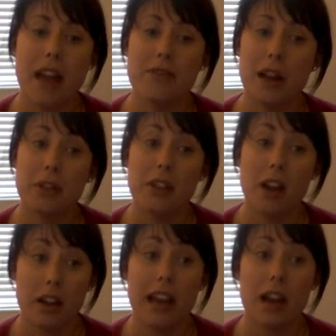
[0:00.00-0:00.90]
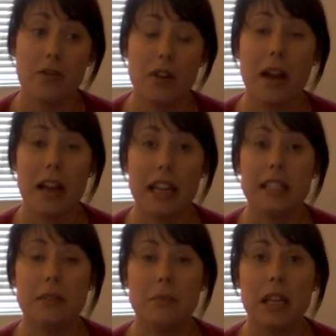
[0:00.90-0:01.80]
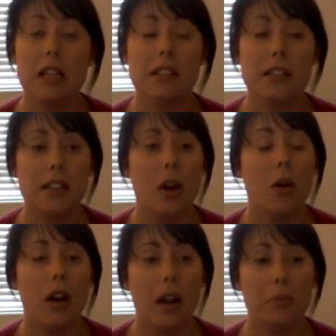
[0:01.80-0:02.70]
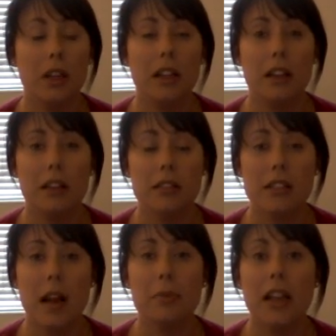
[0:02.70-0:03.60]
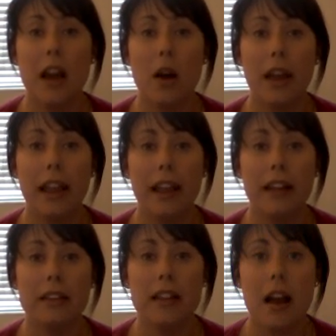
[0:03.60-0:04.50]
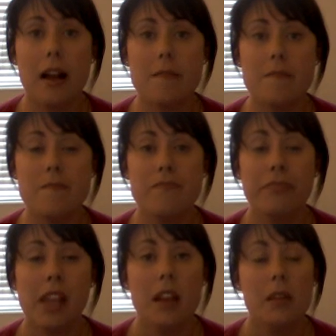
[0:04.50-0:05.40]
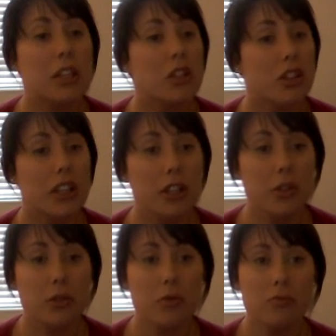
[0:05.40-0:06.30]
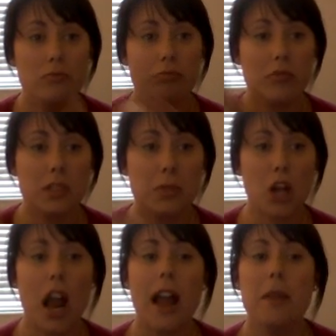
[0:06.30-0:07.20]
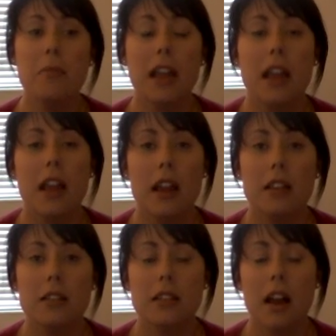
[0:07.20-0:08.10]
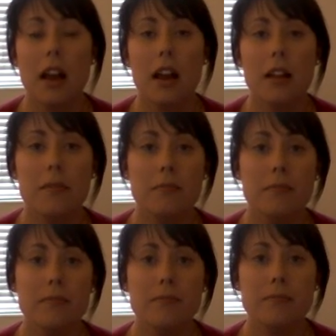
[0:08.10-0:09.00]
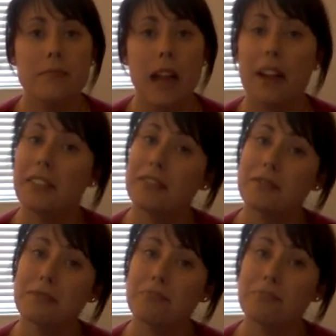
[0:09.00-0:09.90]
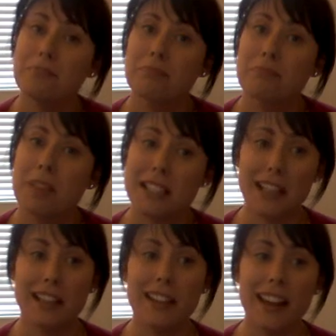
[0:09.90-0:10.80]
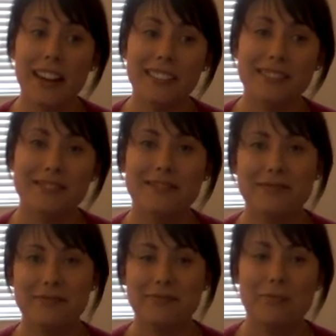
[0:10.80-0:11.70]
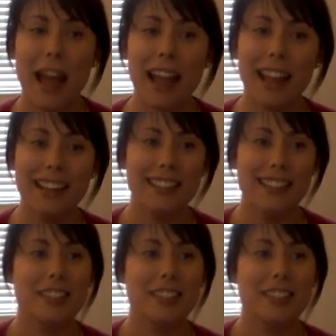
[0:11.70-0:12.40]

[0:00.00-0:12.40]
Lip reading: I've rambled on now for about 18 minutes, so I'm gonna stop now, and make sure you subscribe, and I'll be seeing you later. Bye.